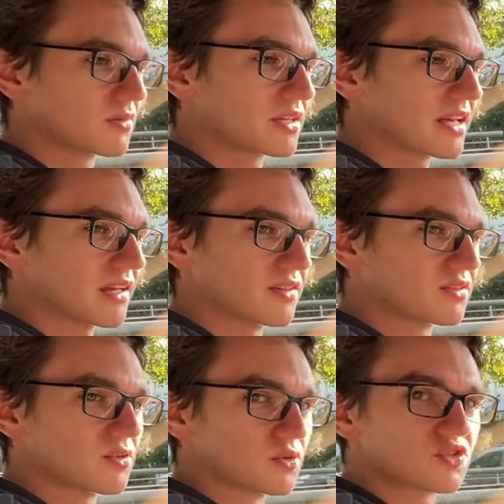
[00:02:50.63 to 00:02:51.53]
get it
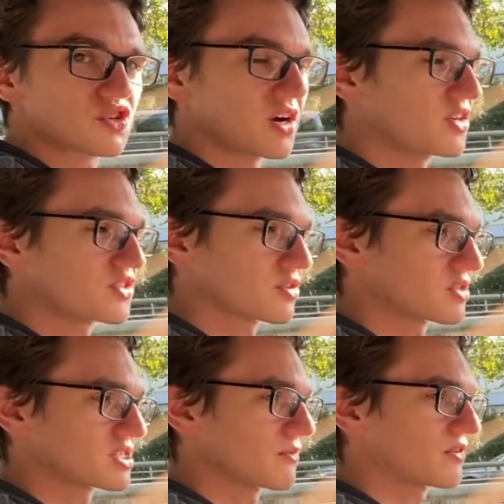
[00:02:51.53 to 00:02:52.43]
to charge or
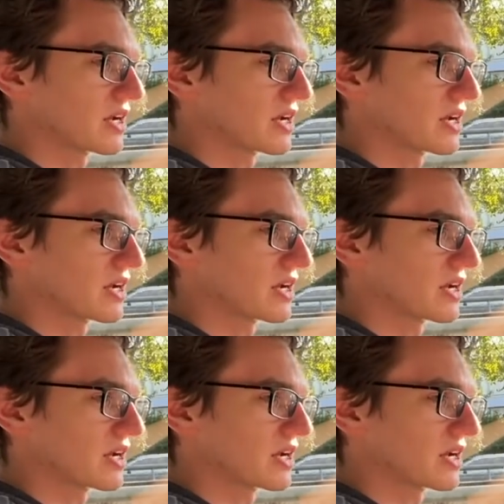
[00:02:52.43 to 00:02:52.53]
something.